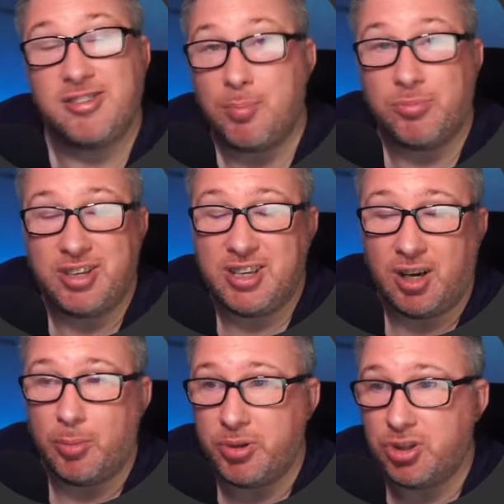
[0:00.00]
empty,
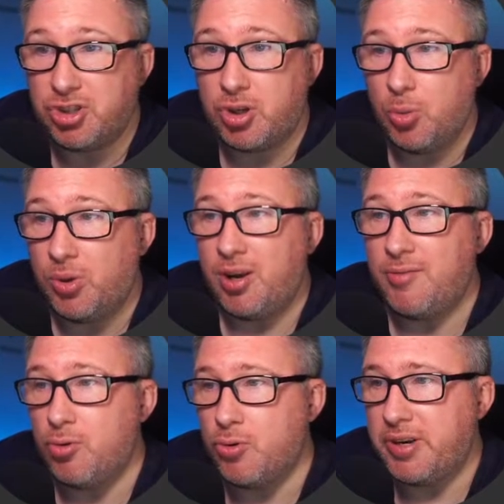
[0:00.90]
and I'm going to show you the one that
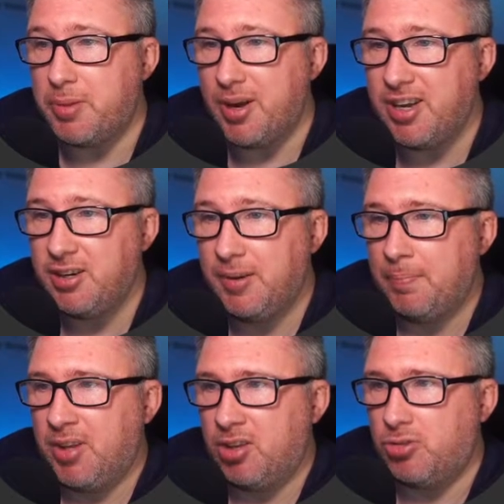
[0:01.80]
I've already made.
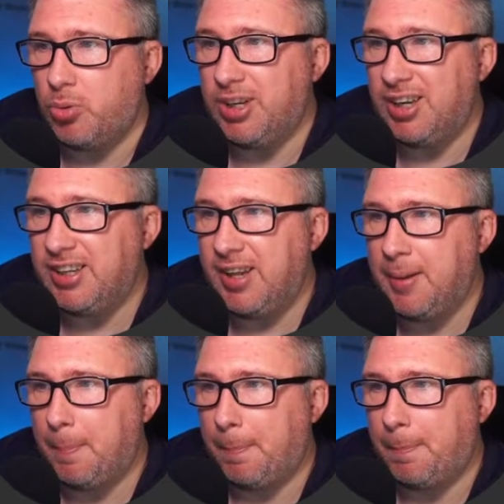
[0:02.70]
So I'll delete
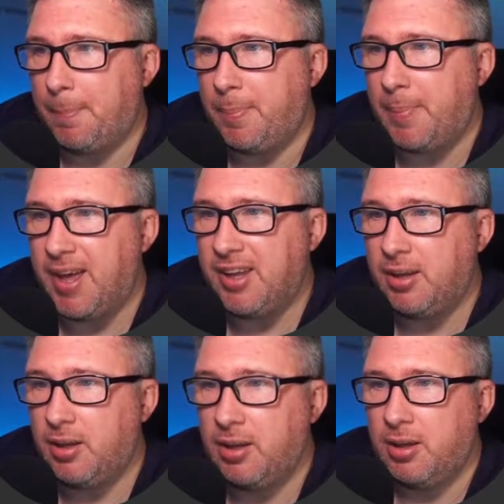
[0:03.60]
that,
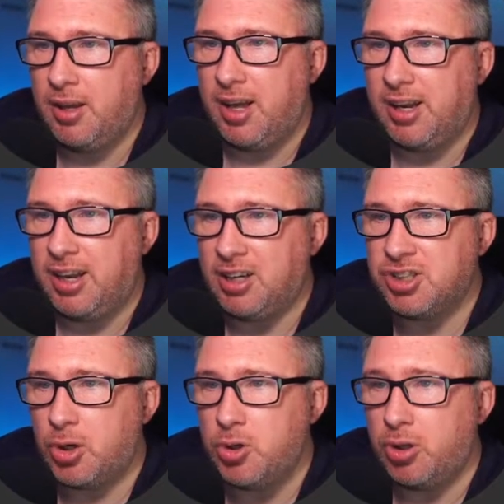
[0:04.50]
bang, and then
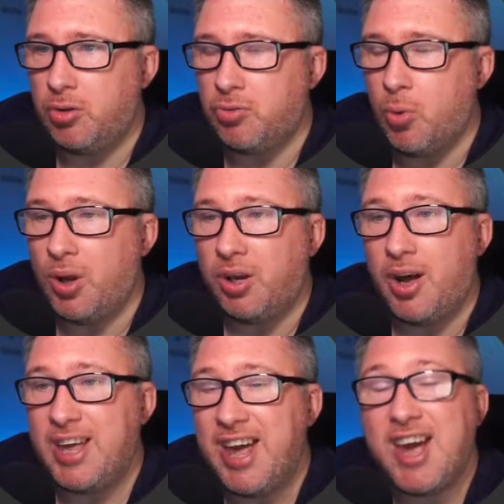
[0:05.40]
show you the one
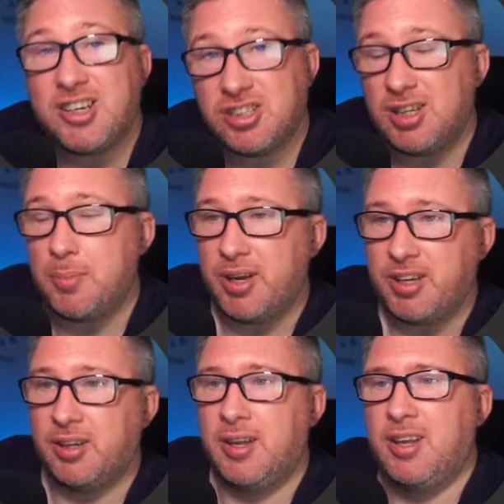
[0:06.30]
that I actually
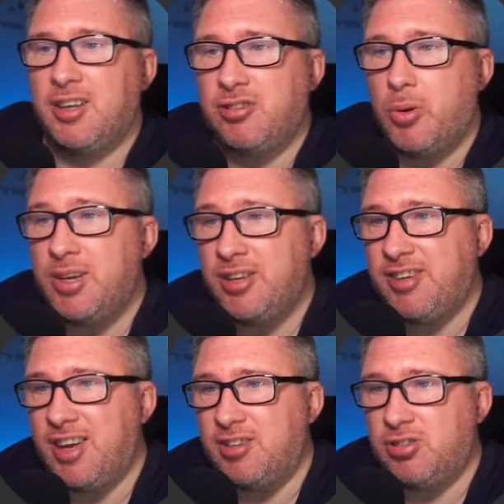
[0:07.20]
made. So in this
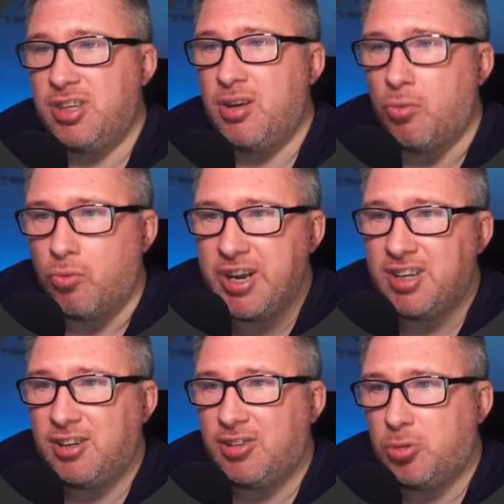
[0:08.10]
case,
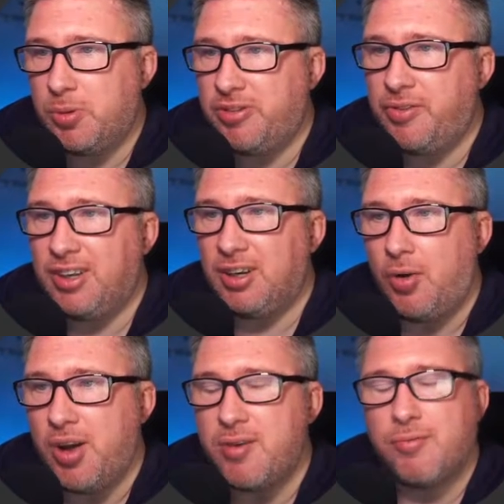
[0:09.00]
read specific
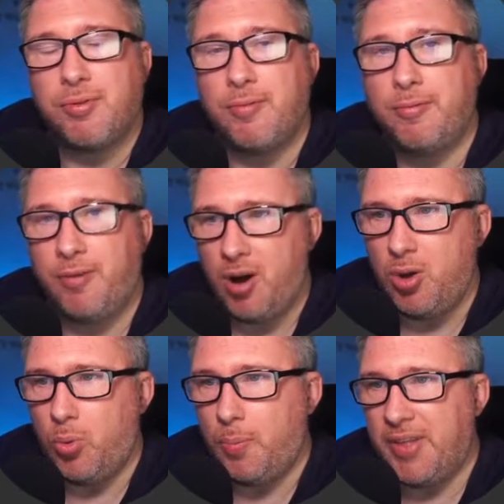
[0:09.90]
line from
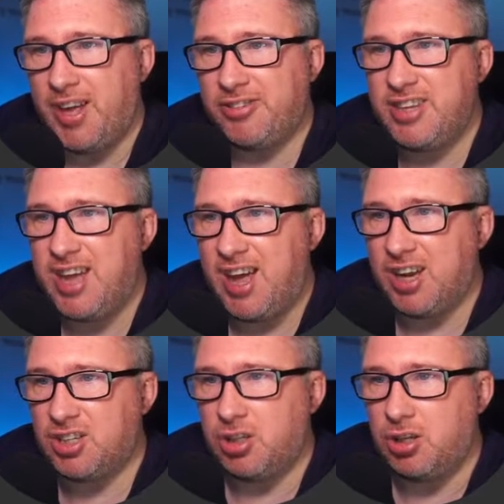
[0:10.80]
file. That's the
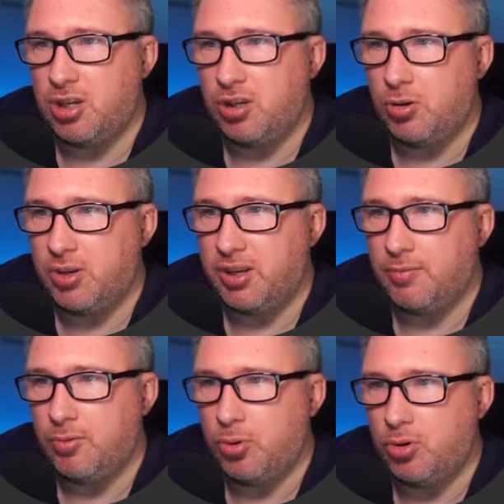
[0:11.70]
action that you're looking
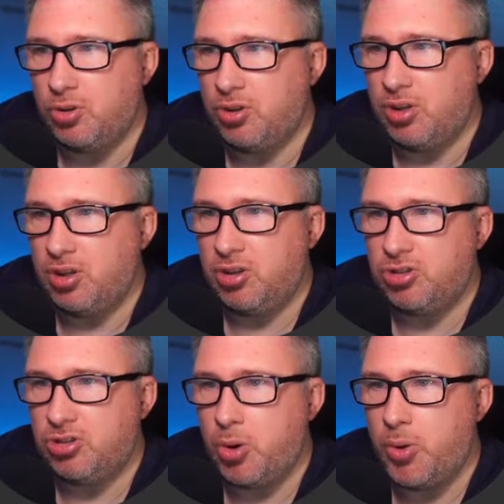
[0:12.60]
for.
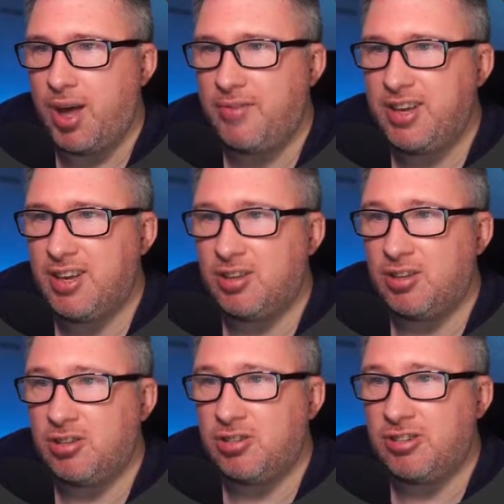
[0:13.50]
So having
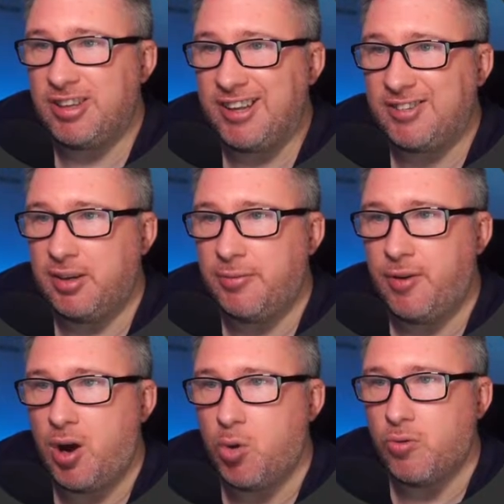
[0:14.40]
selected file,